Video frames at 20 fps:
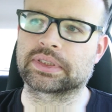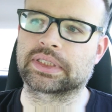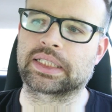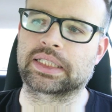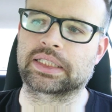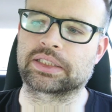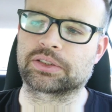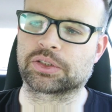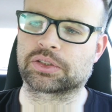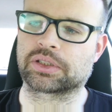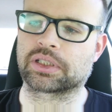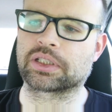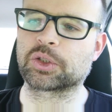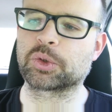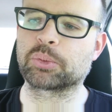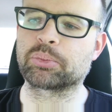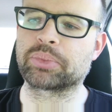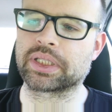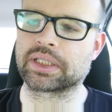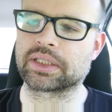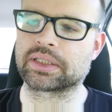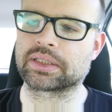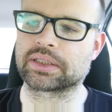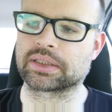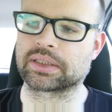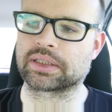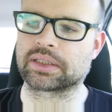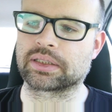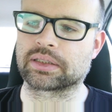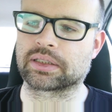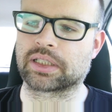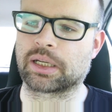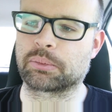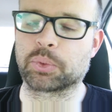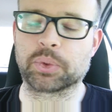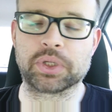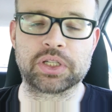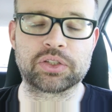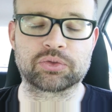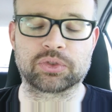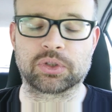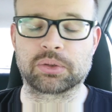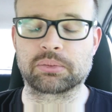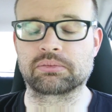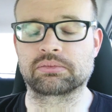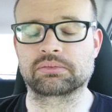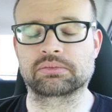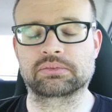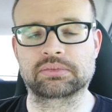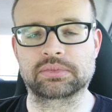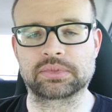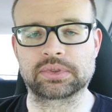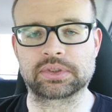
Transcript: in just a little bit, a couple weeks from,